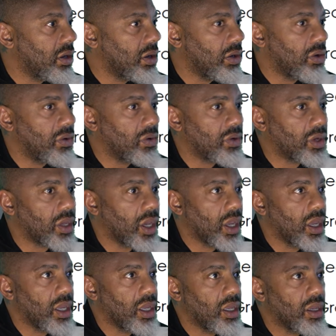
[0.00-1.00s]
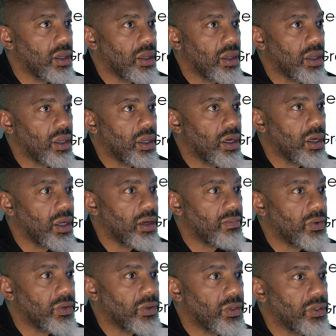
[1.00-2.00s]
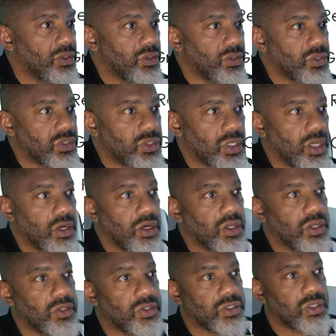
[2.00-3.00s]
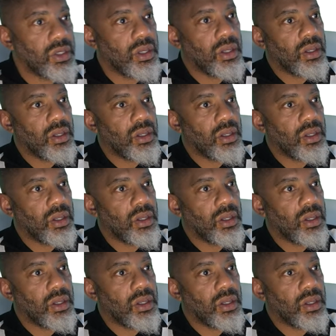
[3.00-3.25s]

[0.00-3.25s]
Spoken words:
okay, and now I'm gonna center this.